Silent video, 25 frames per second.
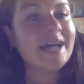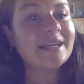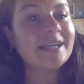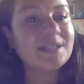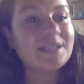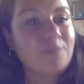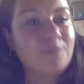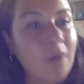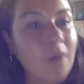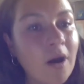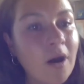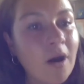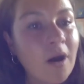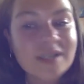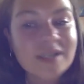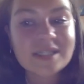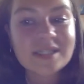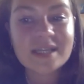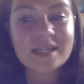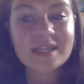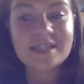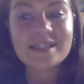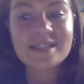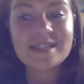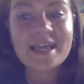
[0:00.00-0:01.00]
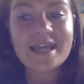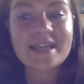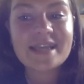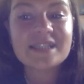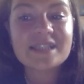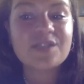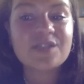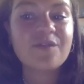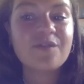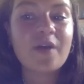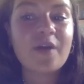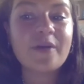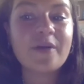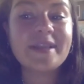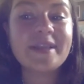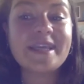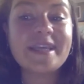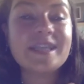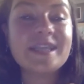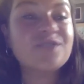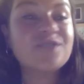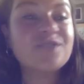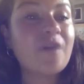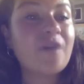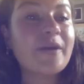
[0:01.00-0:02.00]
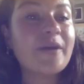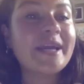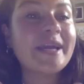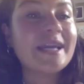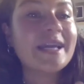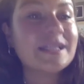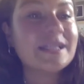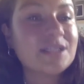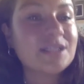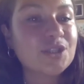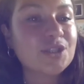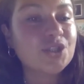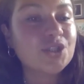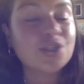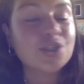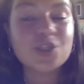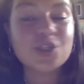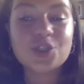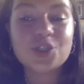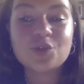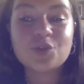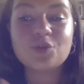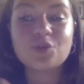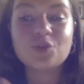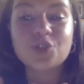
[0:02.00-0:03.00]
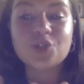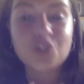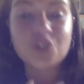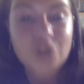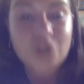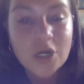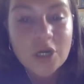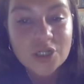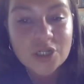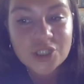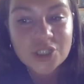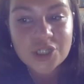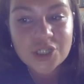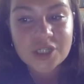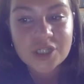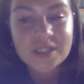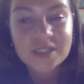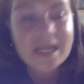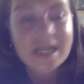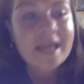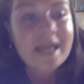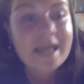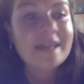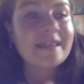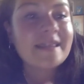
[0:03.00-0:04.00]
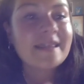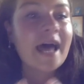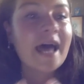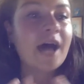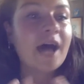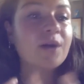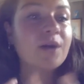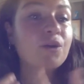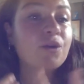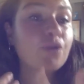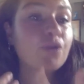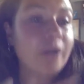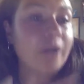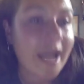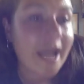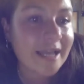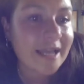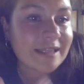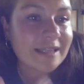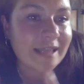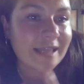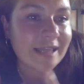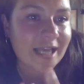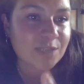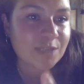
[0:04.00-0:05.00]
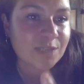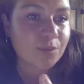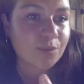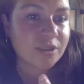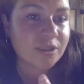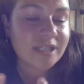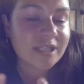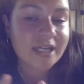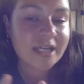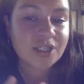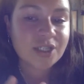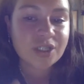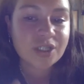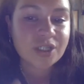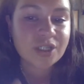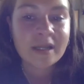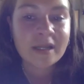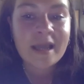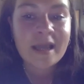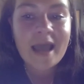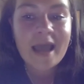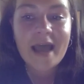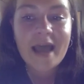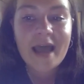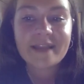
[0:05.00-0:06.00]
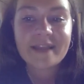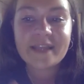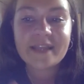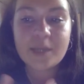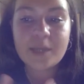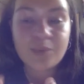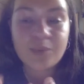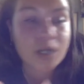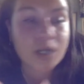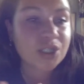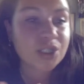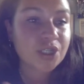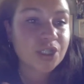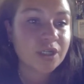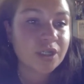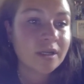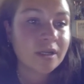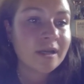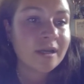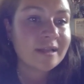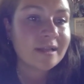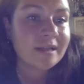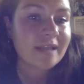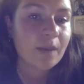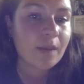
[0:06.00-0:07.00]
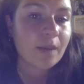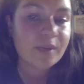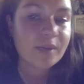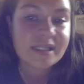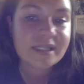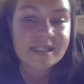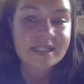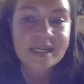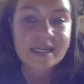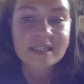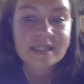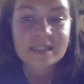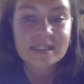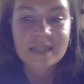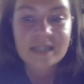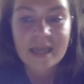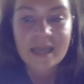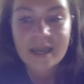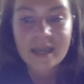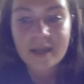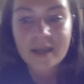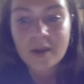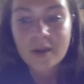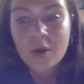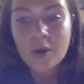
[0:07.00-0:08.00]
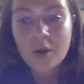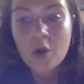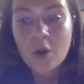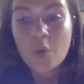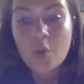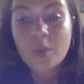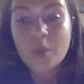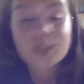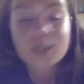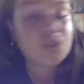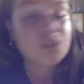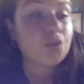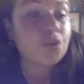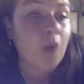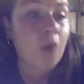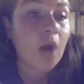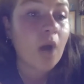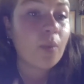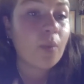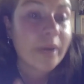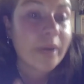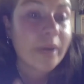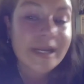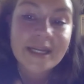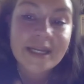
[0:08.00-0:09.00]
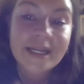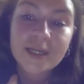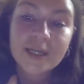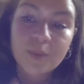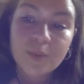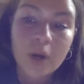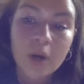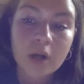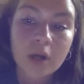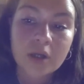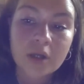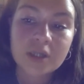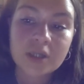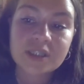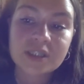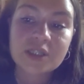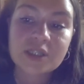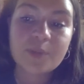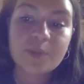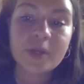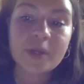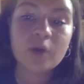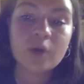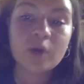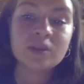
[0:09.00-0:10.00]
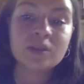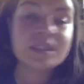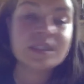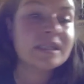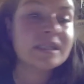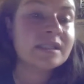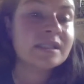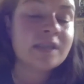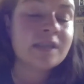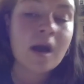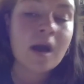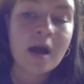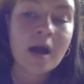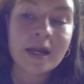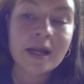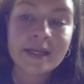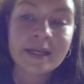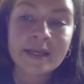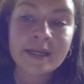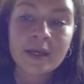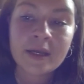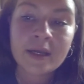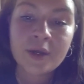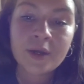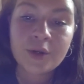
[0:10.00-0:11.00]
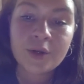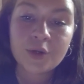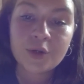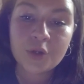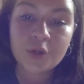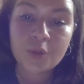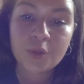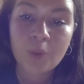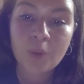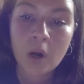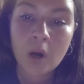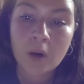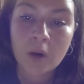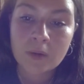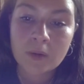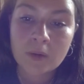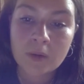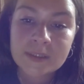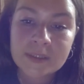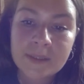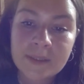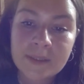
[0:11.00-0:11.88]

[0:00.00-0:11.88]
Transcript: as Marxists that it's these very institutional structures that create the exploitation and the oppression that we see today, which is why we need workers to build an entirely new world.